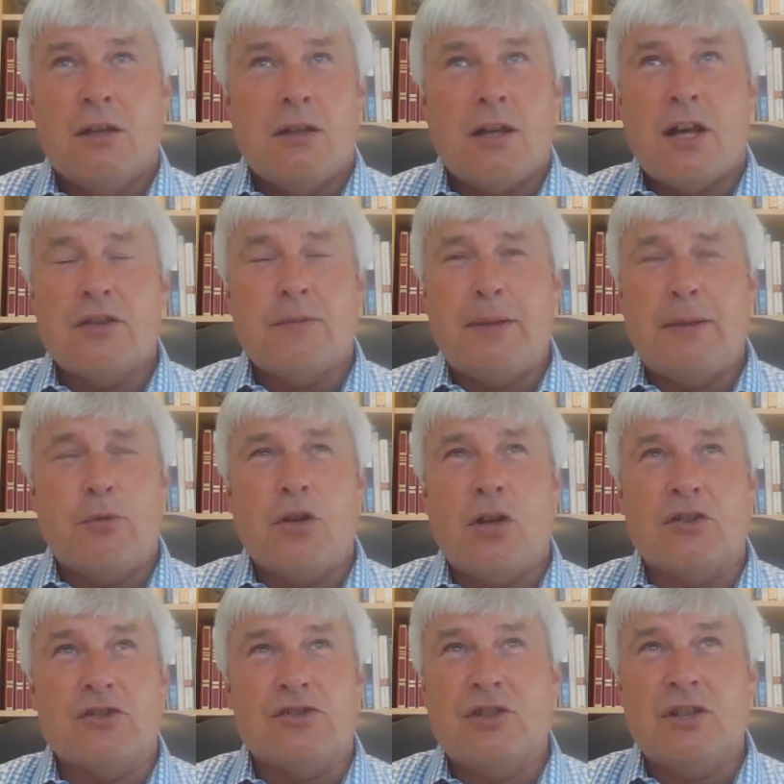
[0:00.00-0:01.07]
other people
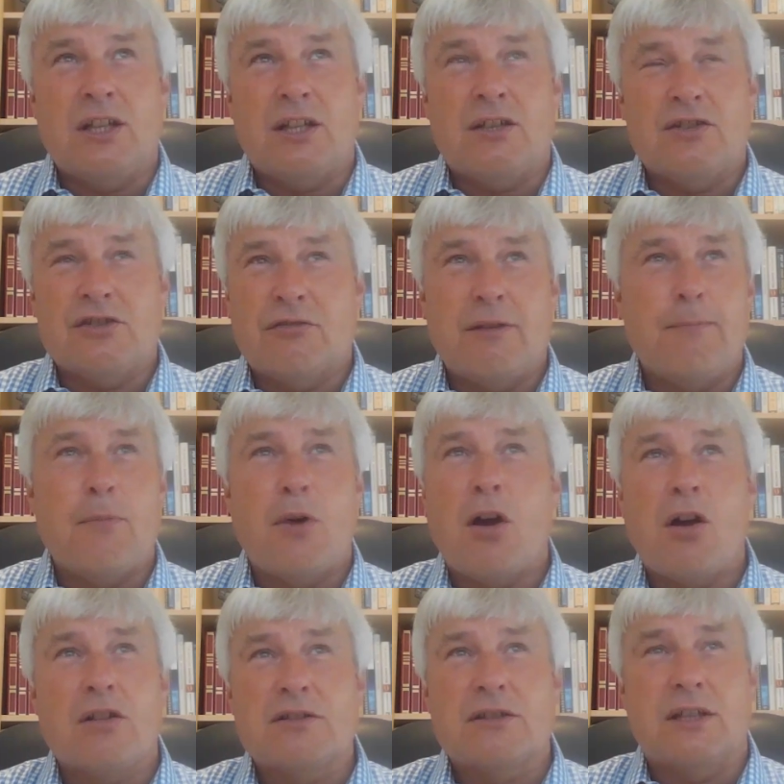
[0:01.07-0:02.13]
can't see it because they're in
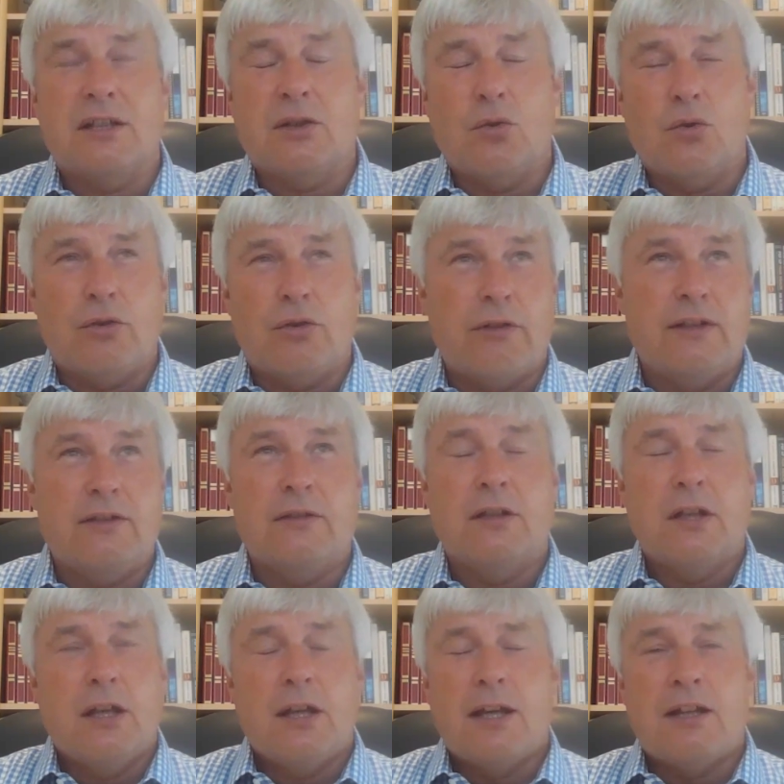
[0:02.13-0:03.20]
marketing or they're in,
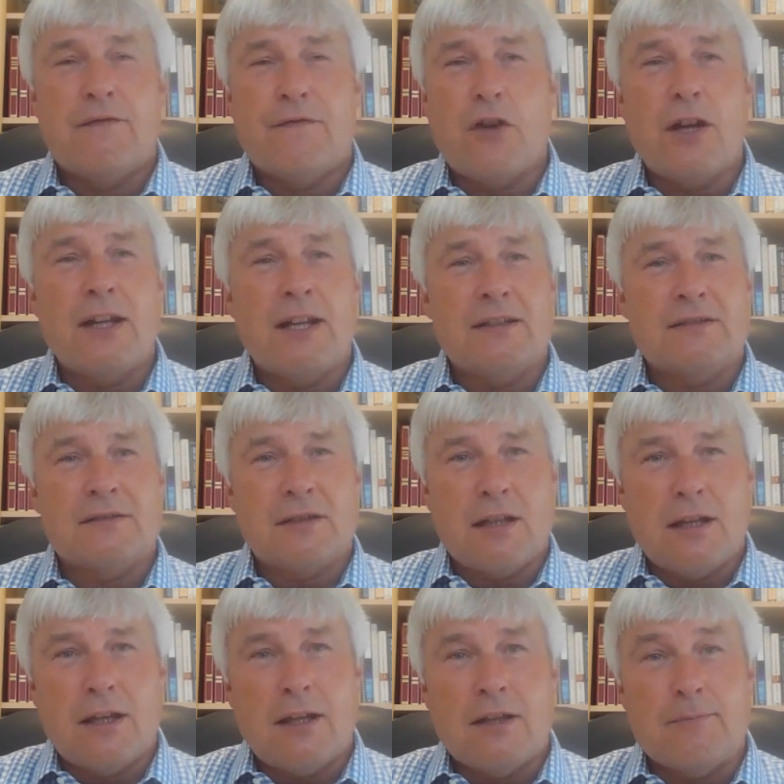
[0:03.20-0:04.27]
and finance,
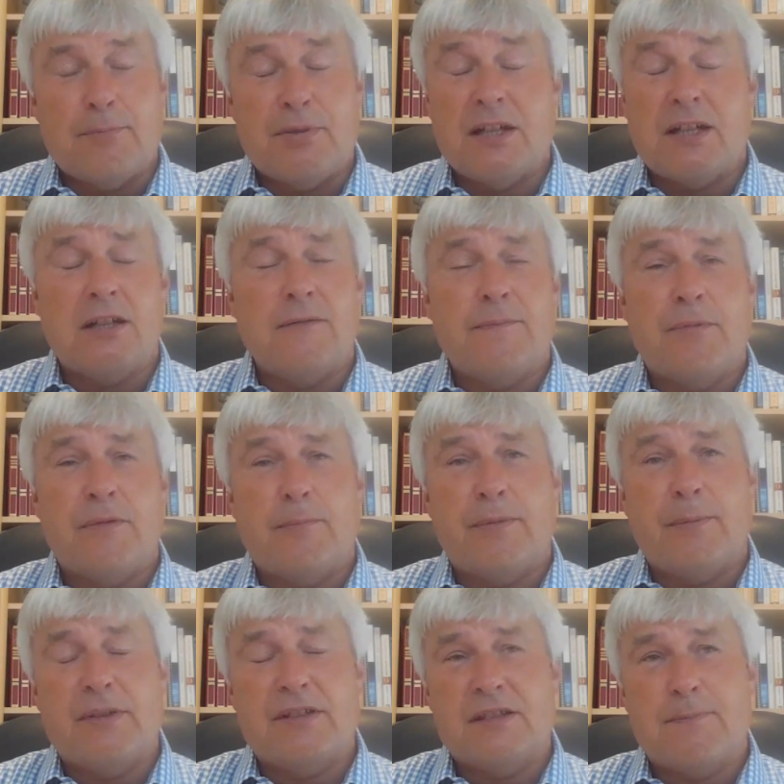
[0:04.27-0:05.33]
and particularly
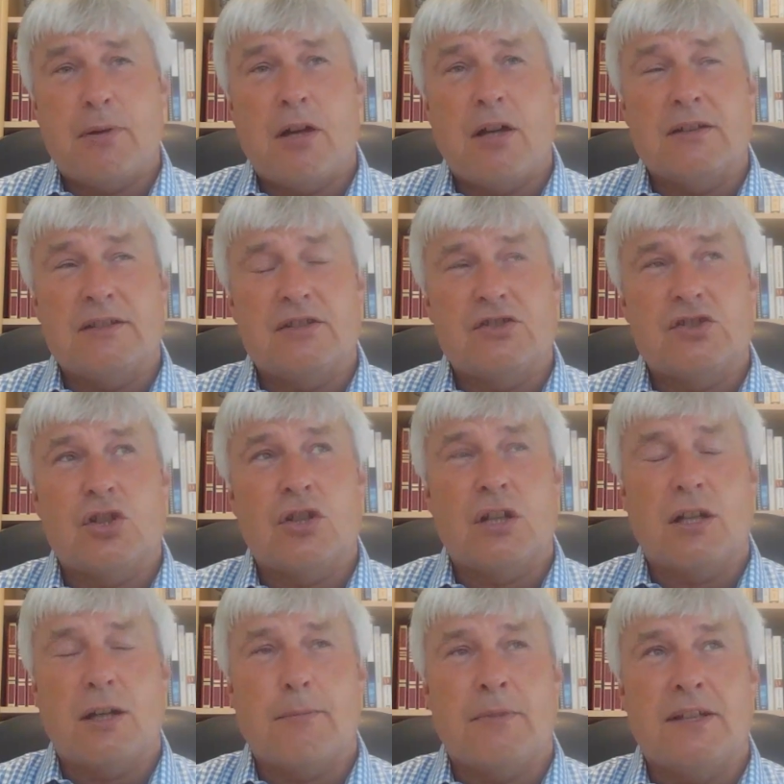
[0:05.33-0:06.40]
business partners in certain
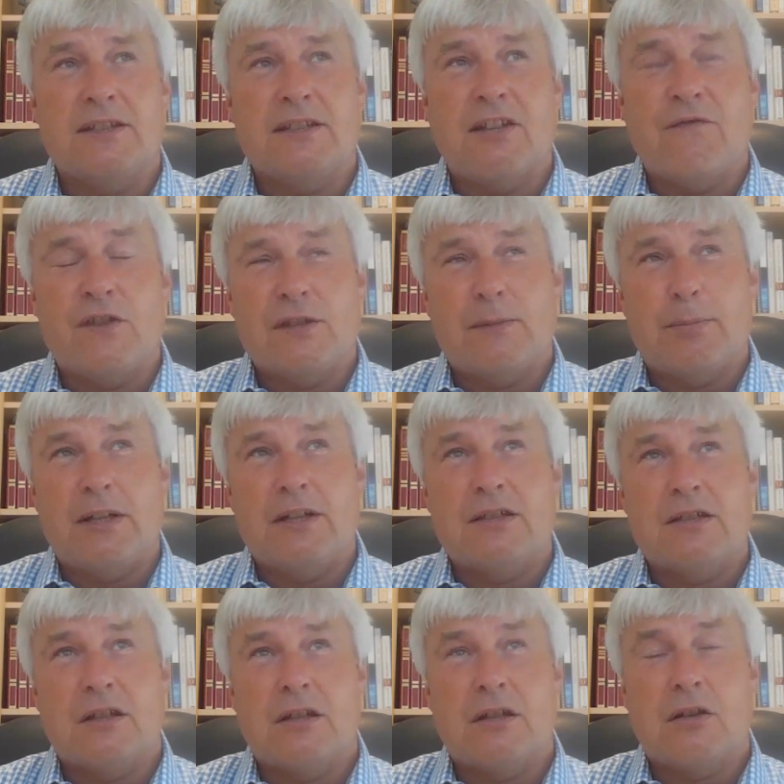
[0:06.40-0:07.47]
companies get
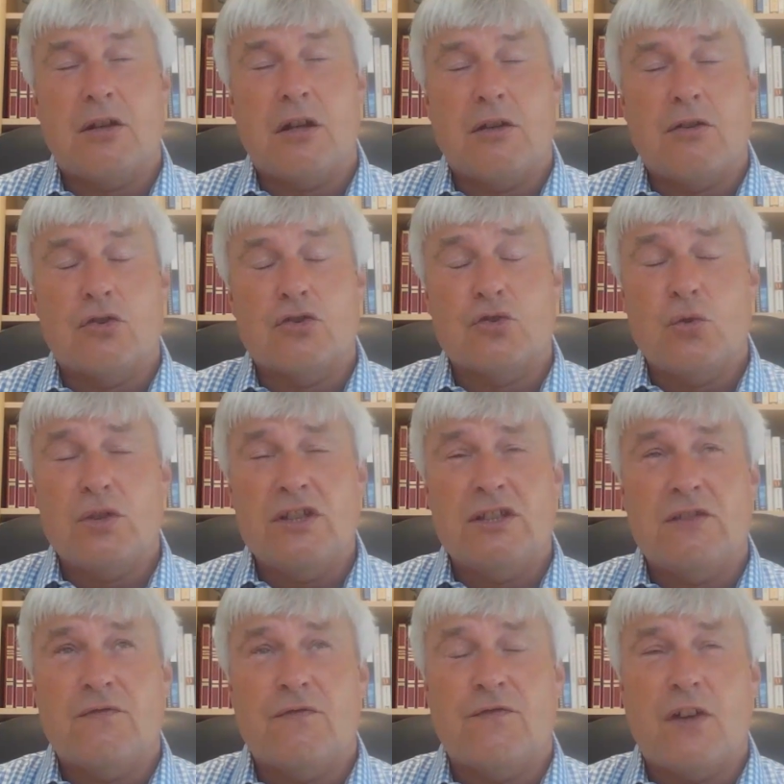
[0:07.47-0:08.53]
visibility across all these
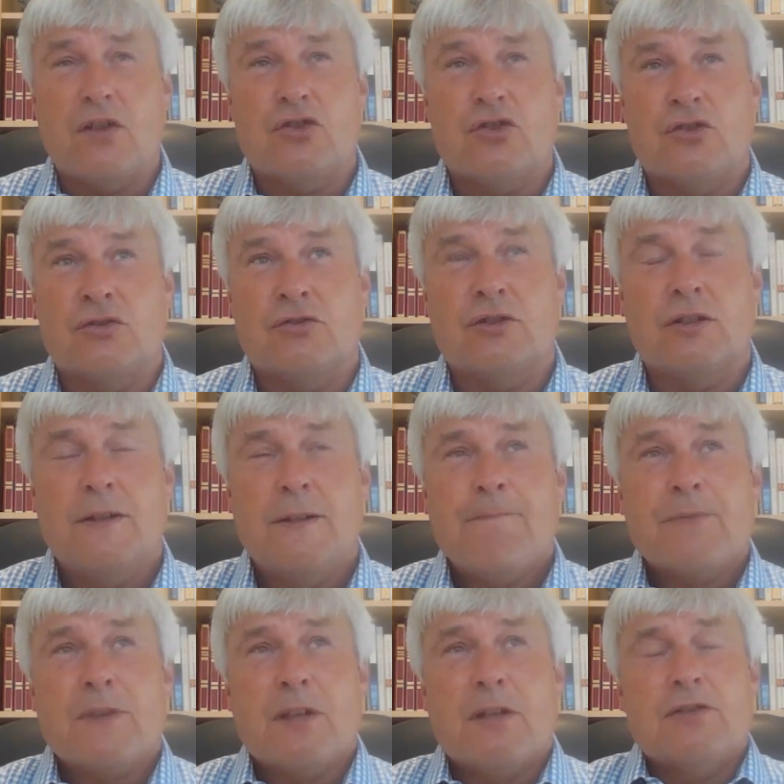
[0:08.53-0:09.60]
different functions.
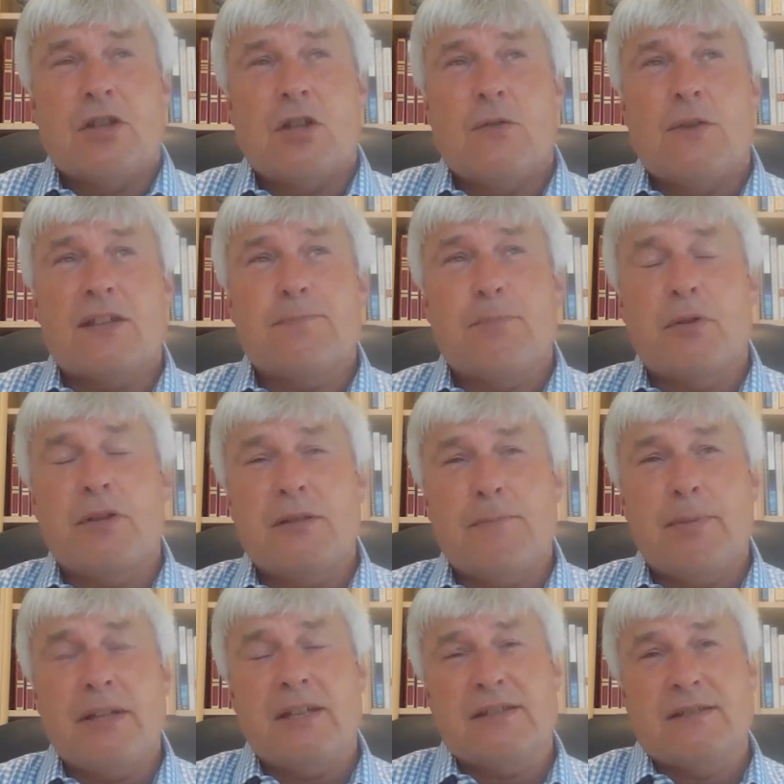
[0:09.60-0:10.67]
So that's probably the
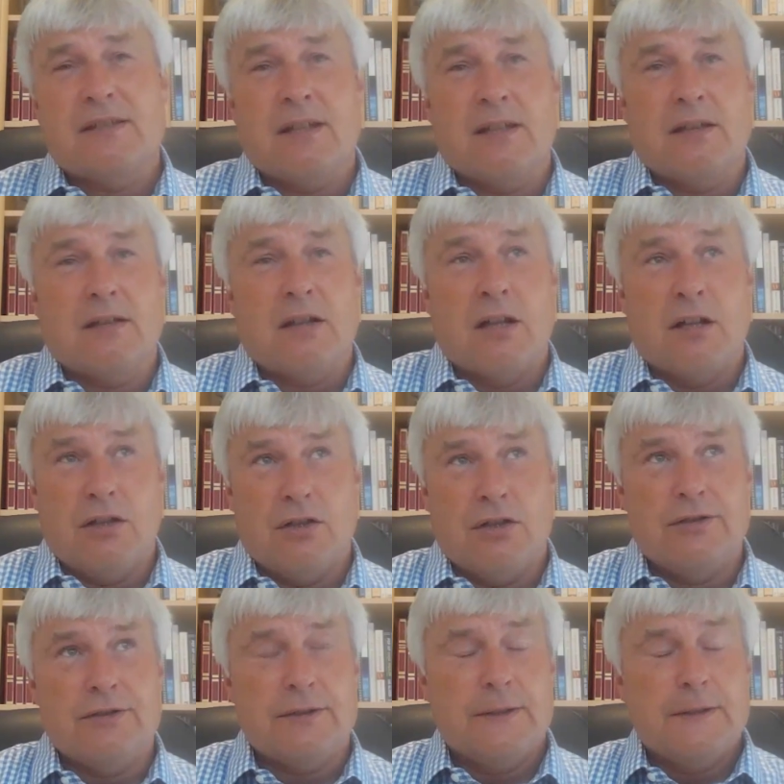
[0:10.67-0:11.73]
biggest thing I
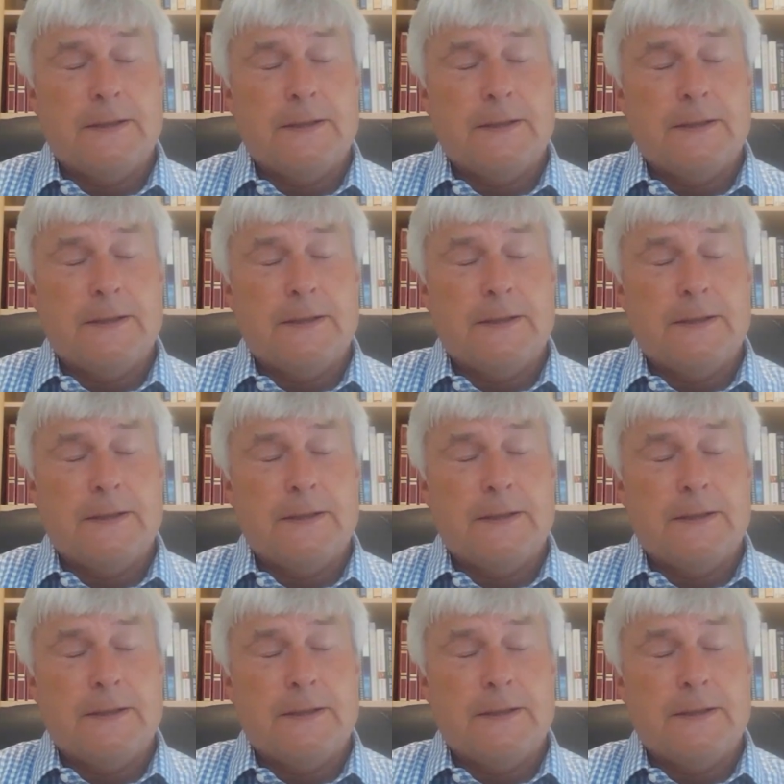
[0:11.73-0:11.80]
learned,